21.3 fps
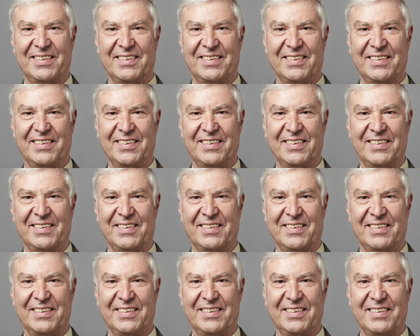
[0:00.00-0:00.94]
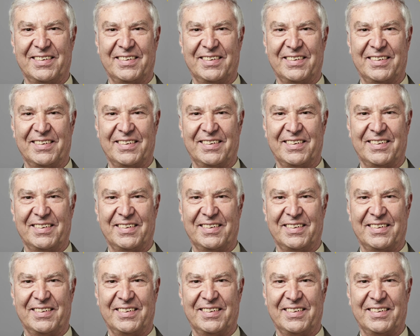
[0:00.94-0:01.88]

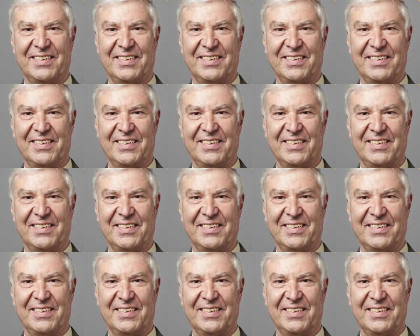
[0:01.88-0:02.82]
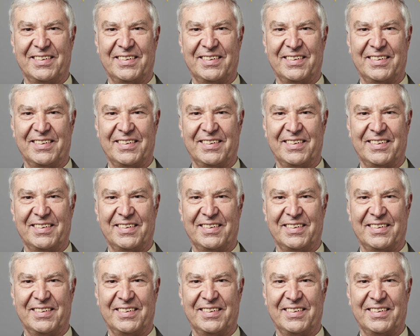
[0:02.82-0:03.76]

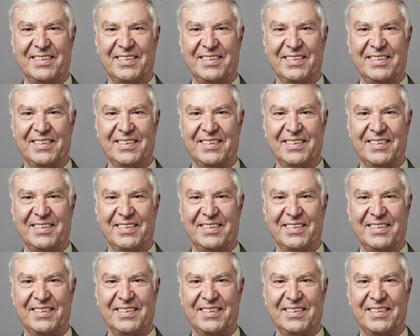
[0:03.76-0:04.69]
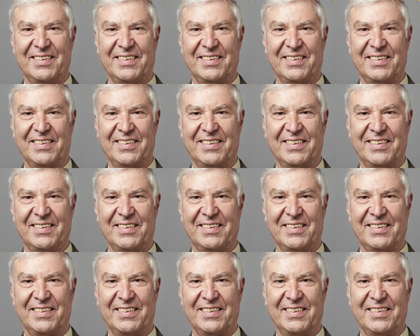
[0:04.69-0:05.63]

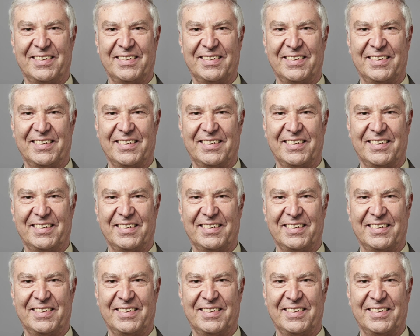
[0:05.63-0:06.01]
The face doesn't move, so there is nothing to read.